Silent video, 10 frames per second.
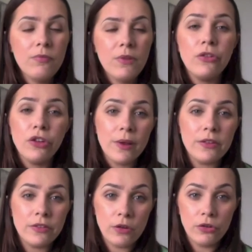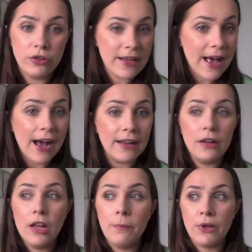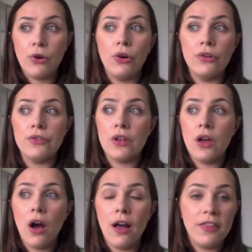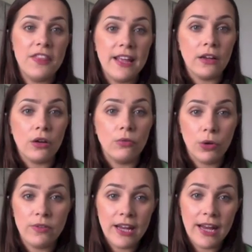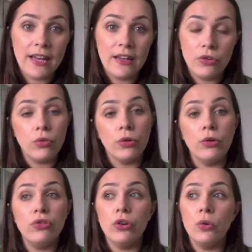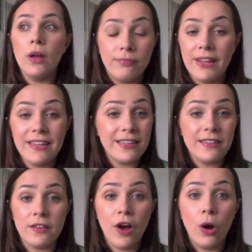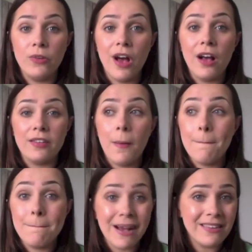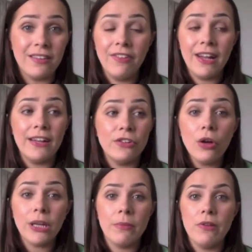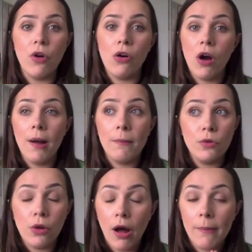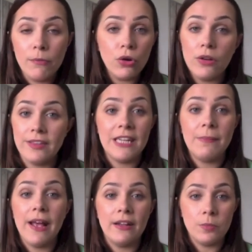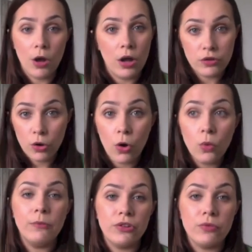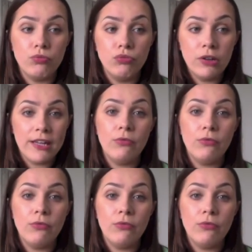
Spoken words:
do it as soon as you can, because I think routine is crucial. These things have helped us massively. Don't get me wrong, I'm not a sleep expert at all. Just really,